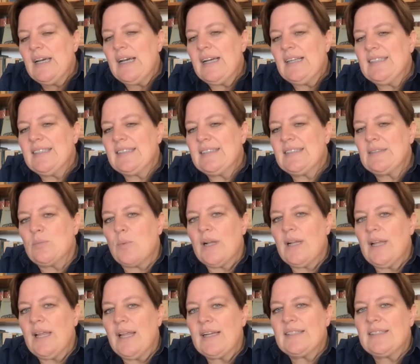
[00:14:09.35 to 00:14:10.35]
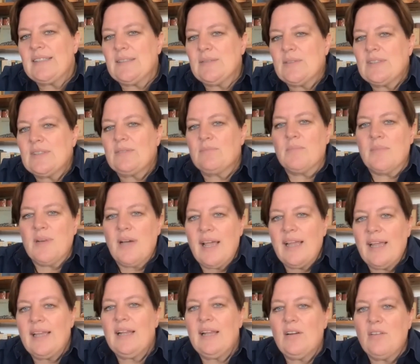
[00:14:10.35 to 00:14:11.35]
And this 1 hectare was
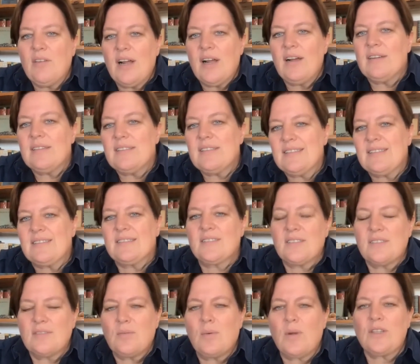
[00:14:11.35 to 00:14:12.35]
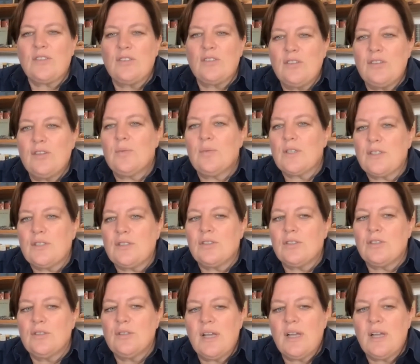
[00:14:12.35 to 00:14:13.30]
hanging around, and so what to do.